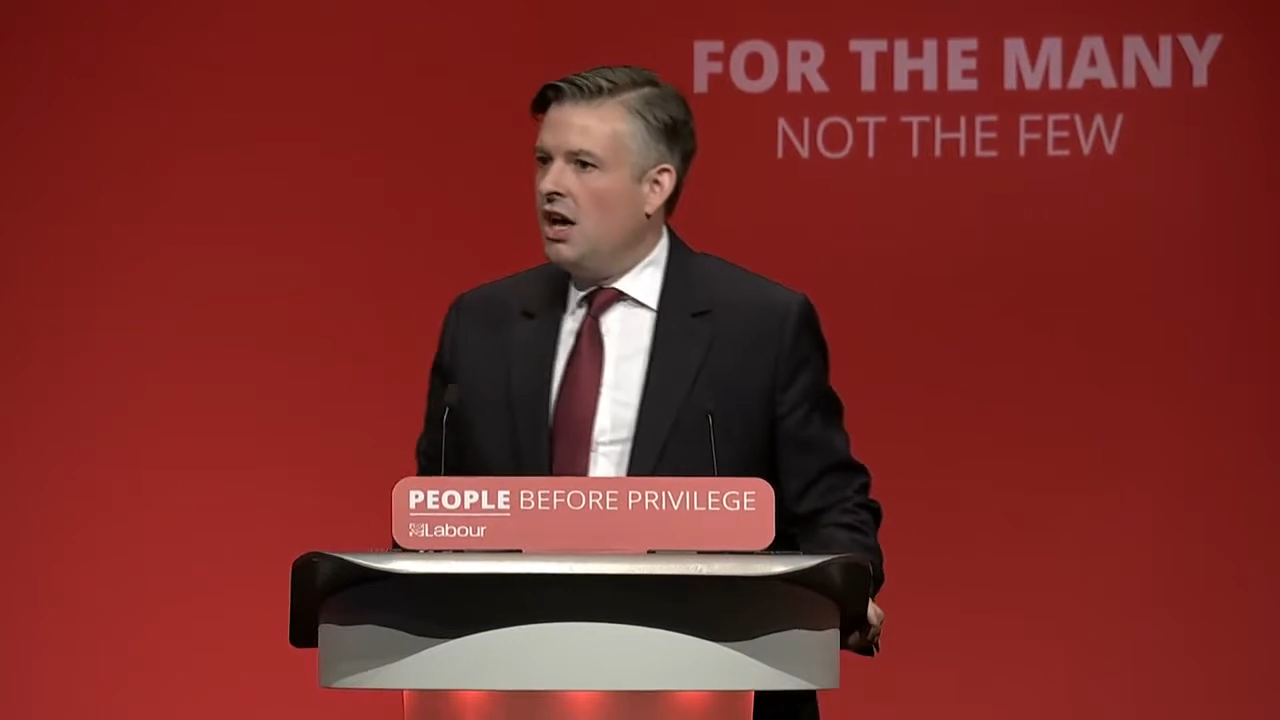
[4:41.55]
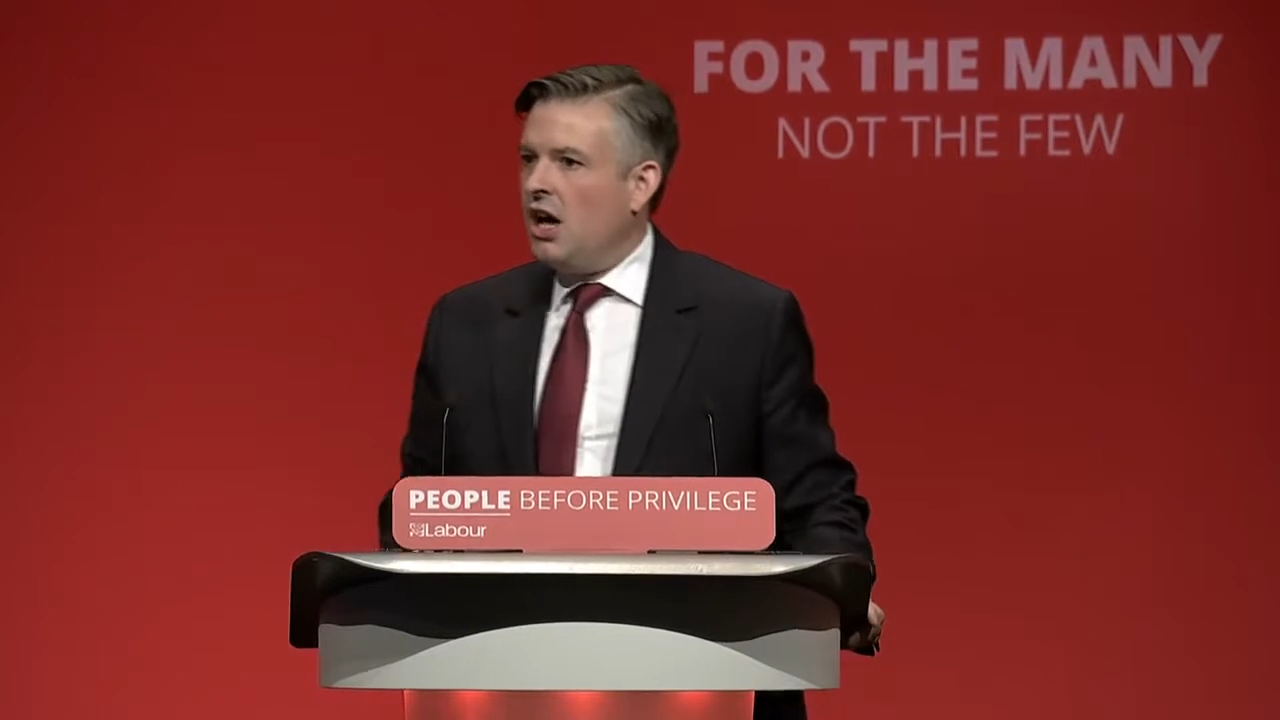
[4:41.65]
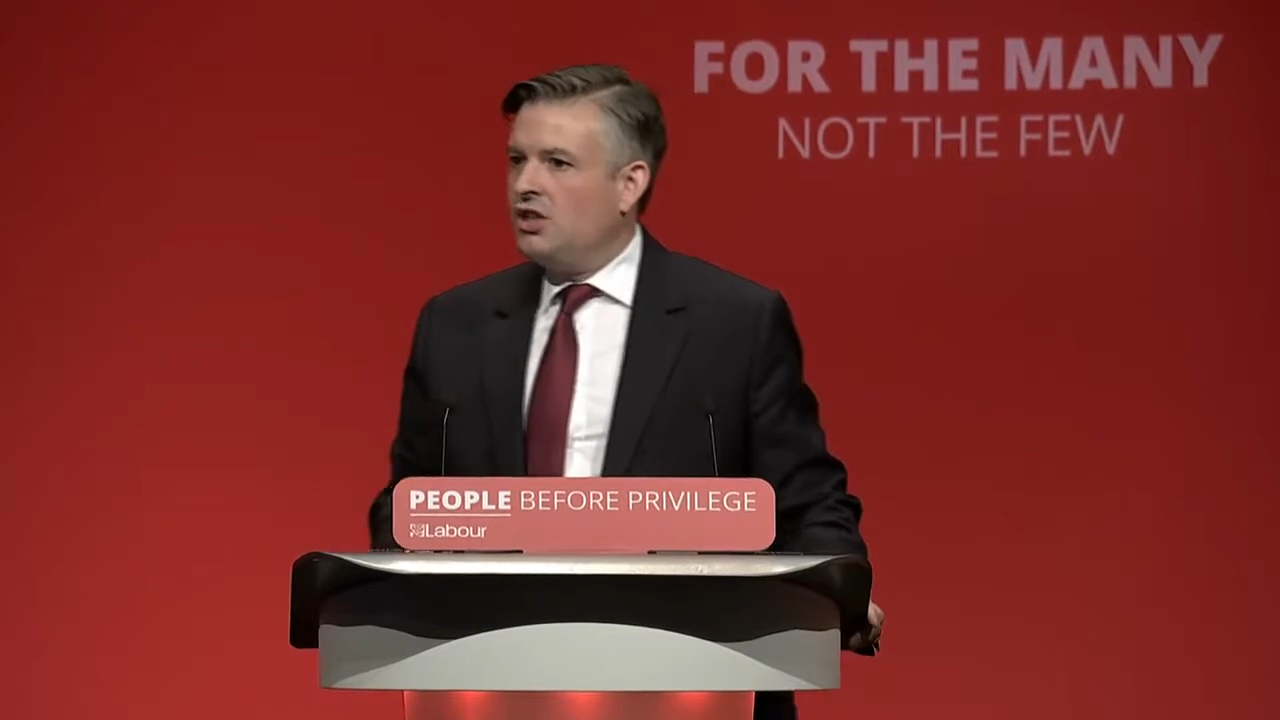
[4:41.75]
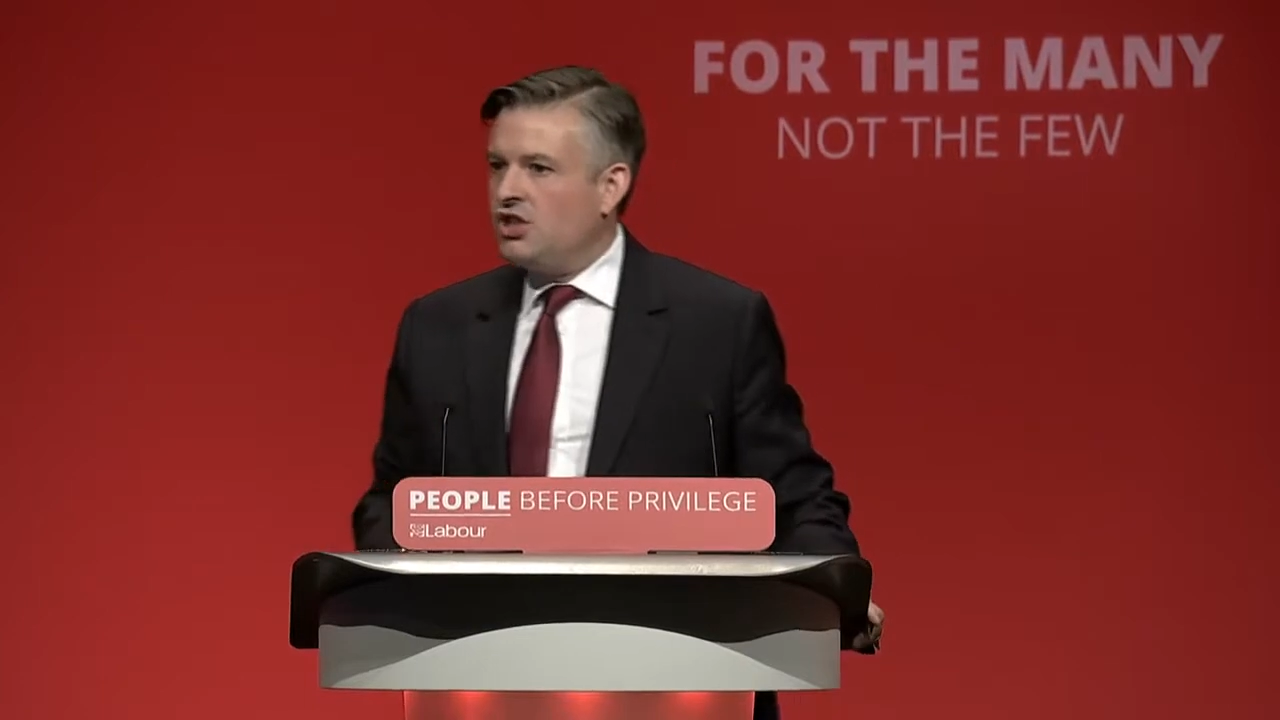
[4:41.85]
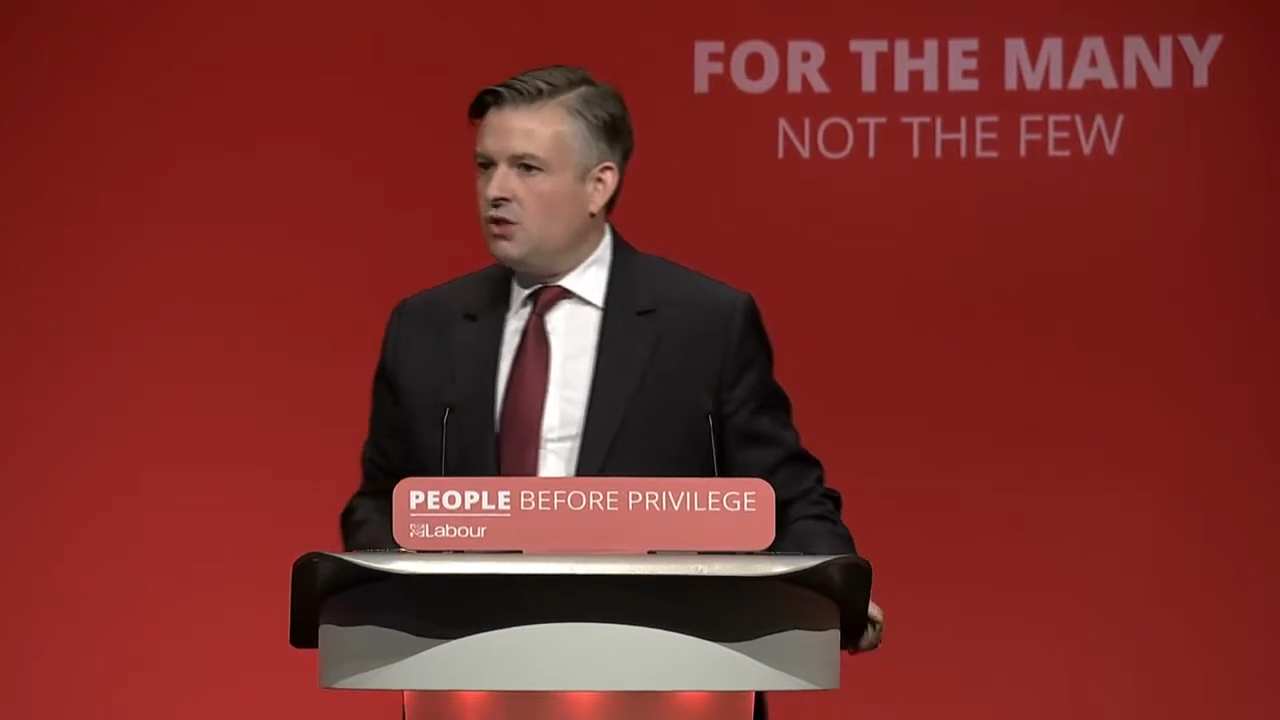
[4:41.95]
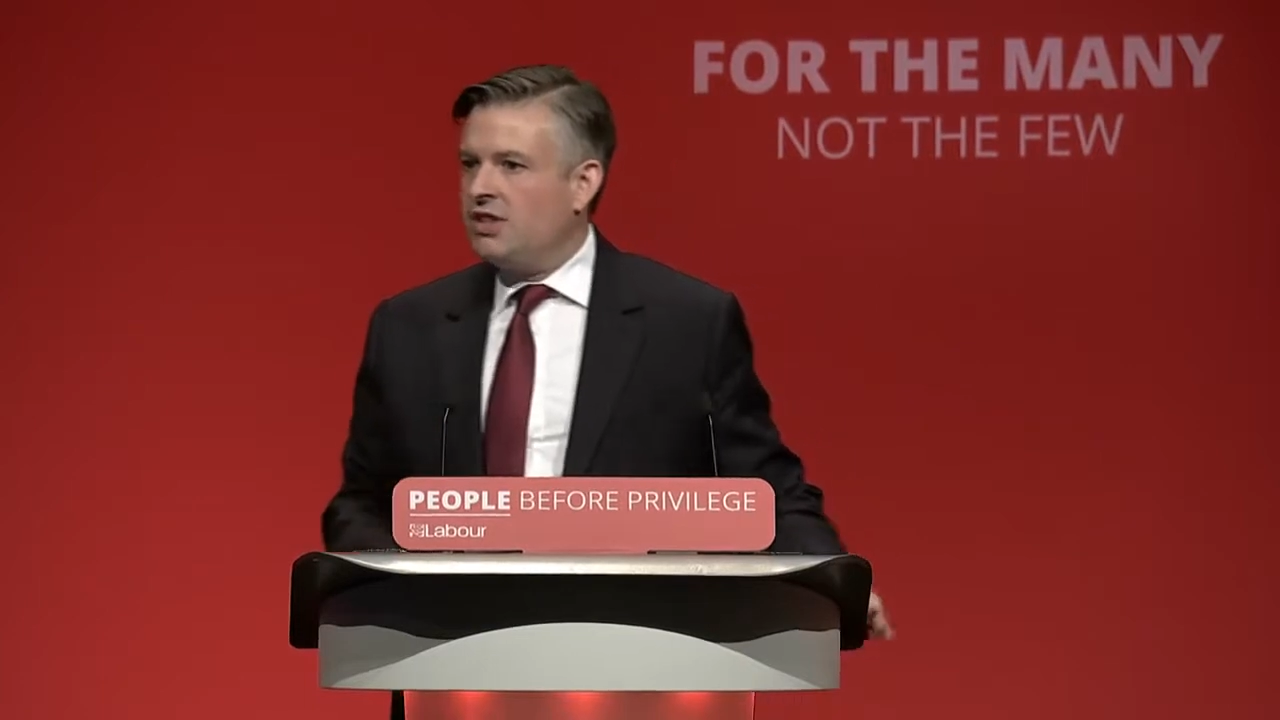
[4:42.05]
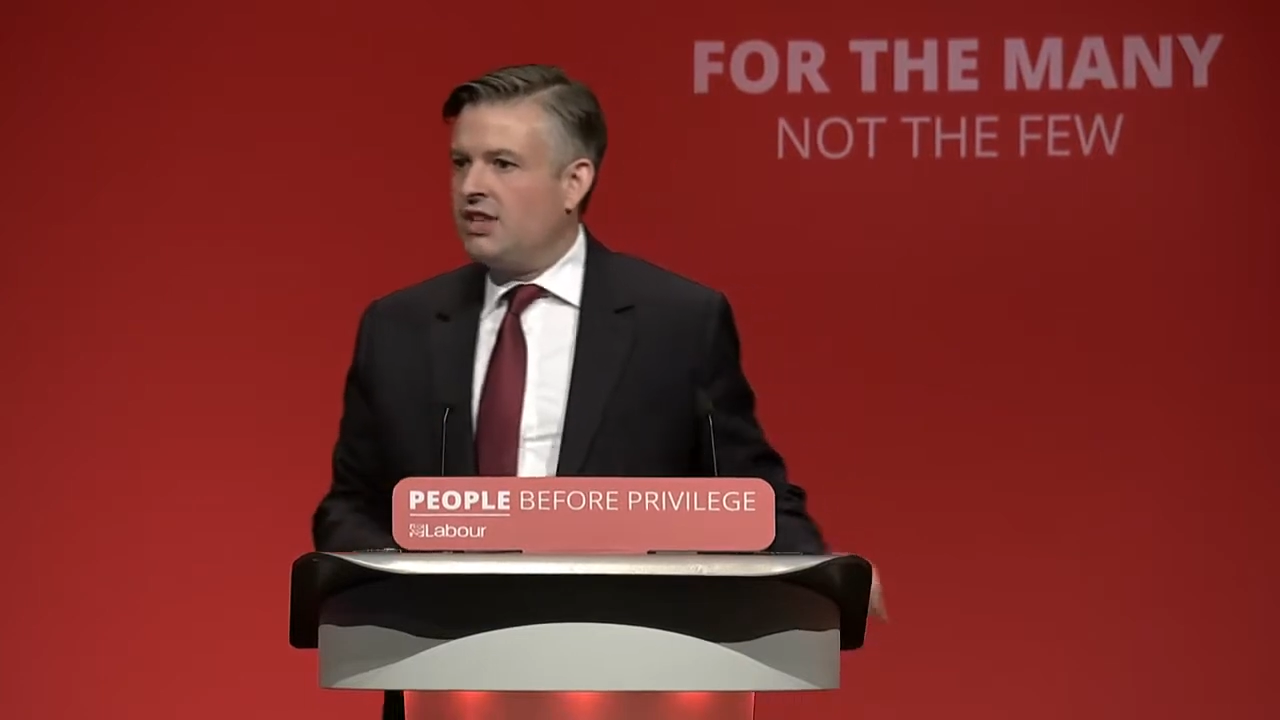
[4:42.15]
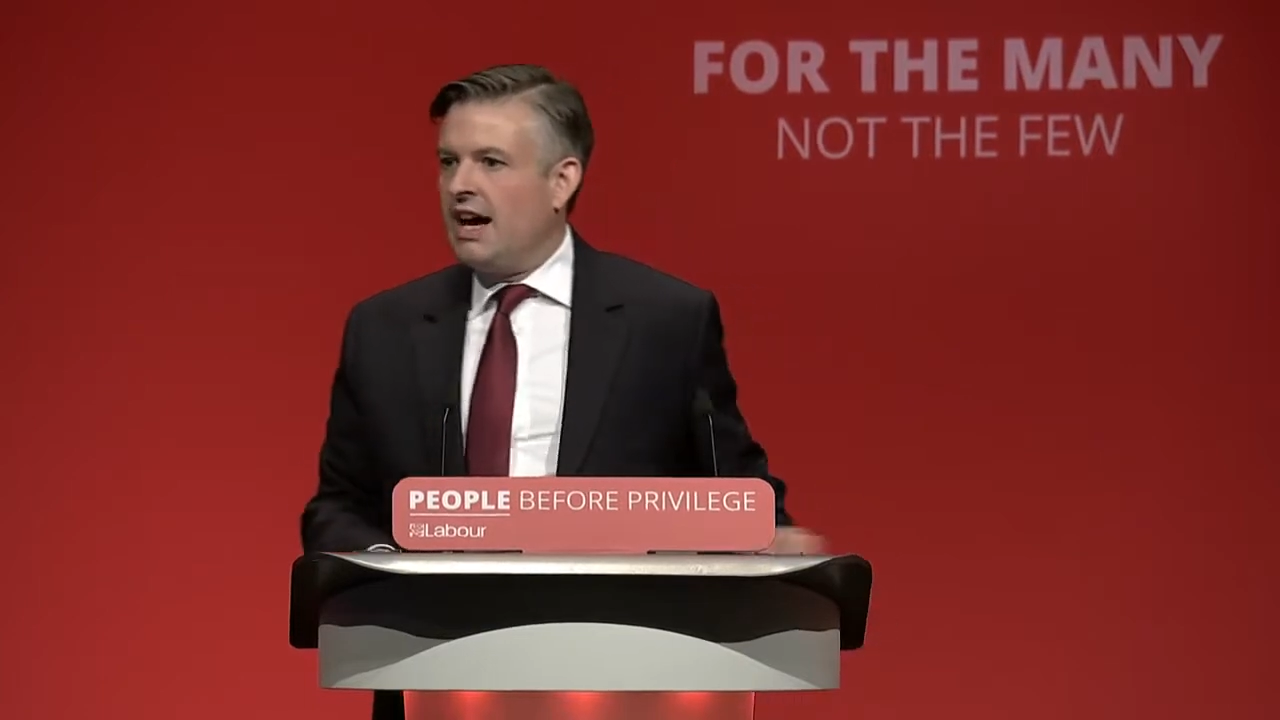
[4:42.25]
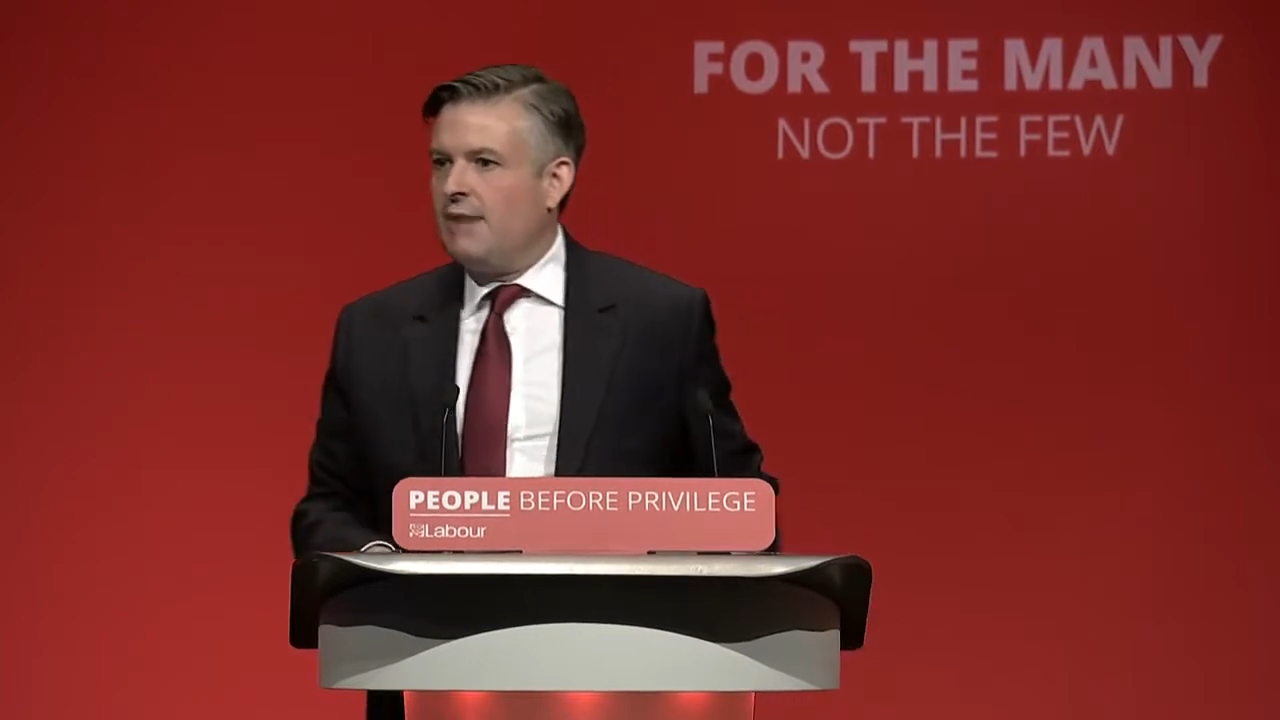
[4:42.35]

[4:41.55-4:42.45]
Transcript: and suicide